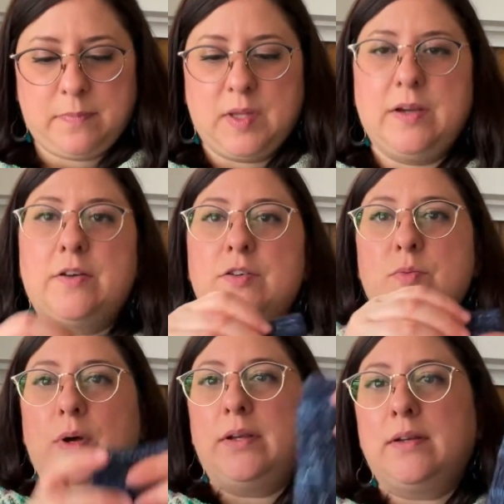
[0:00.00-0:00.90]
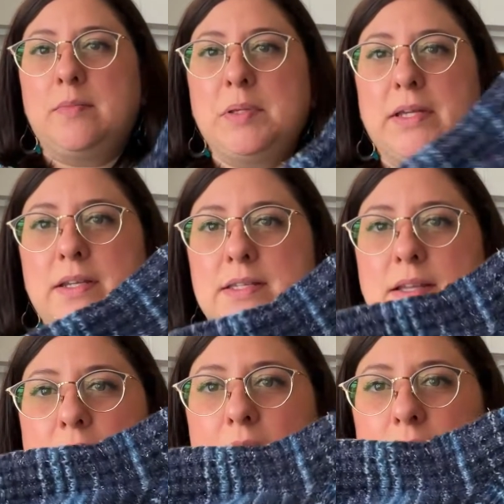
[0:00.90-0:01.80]
Here's one completed
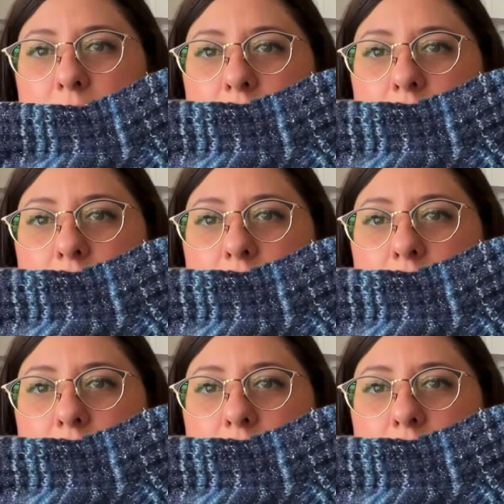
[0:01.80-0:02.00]
sock.